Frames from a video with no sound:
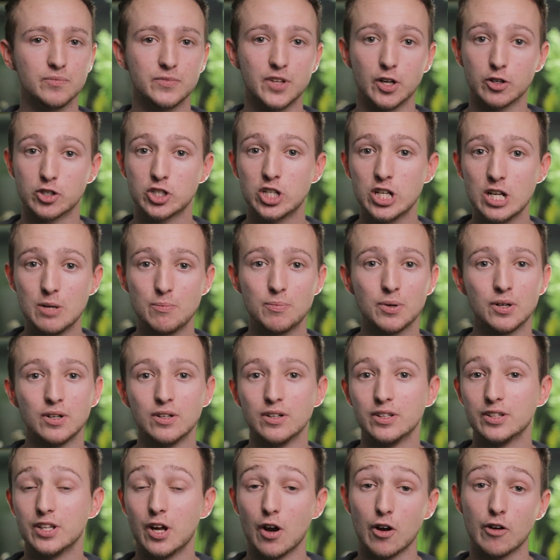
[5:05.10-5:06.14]
They're cheap,
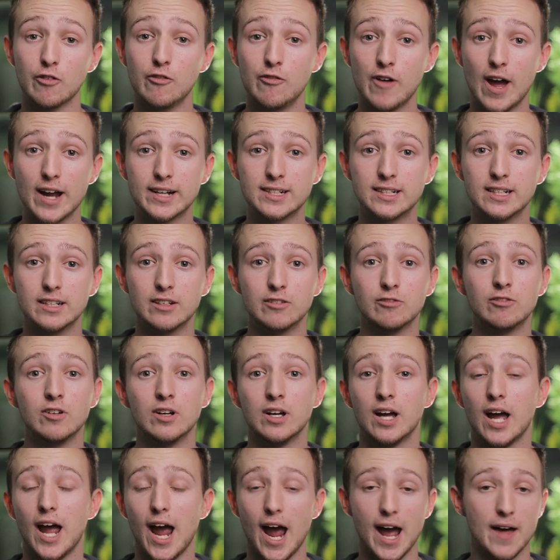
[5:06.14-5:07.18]
they're effective,
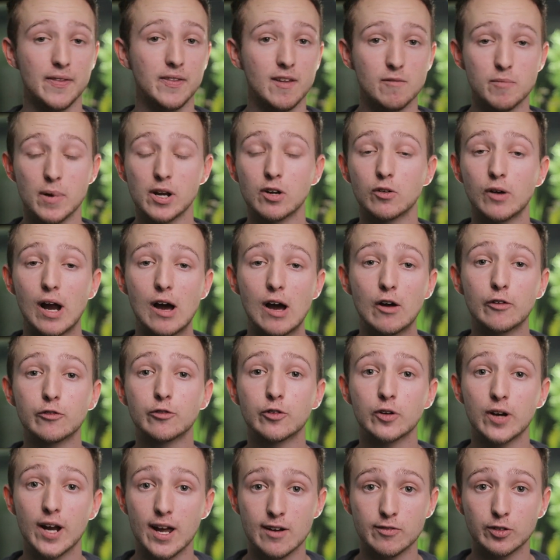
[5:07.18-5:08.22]
and they've been around
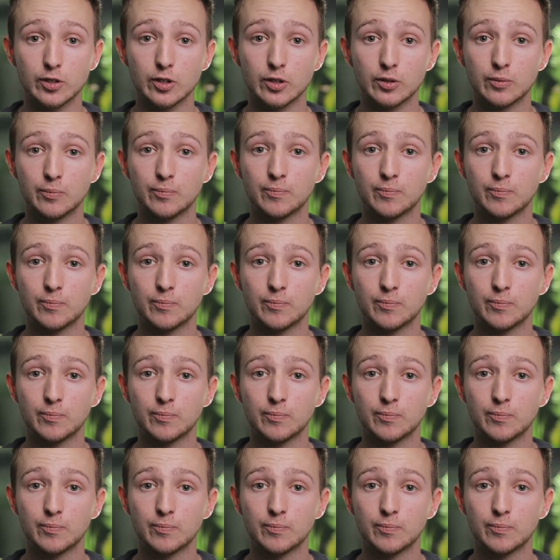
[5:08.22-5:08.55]
forever.